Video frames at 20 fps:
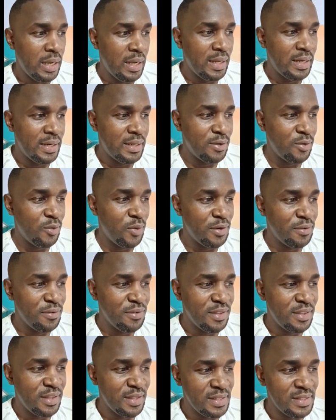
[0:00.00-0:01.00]
And one of
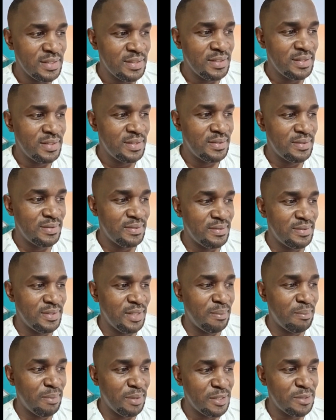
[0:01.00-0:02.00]
the things
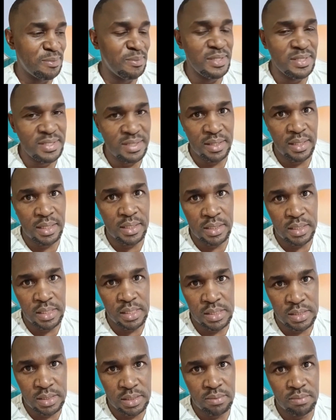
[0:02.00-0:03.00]
that makes me say that
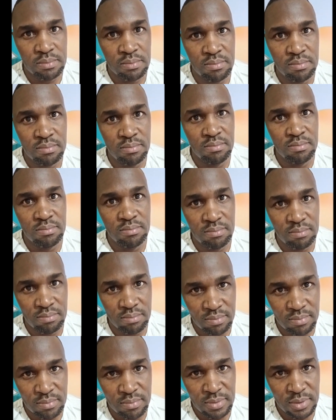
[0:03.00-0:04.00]
is
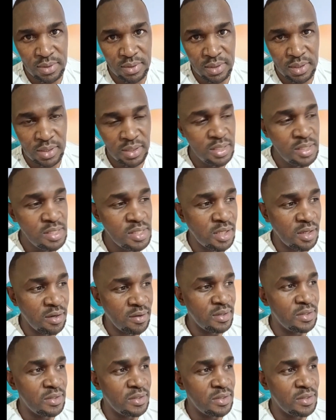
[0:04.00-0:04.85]
the ninja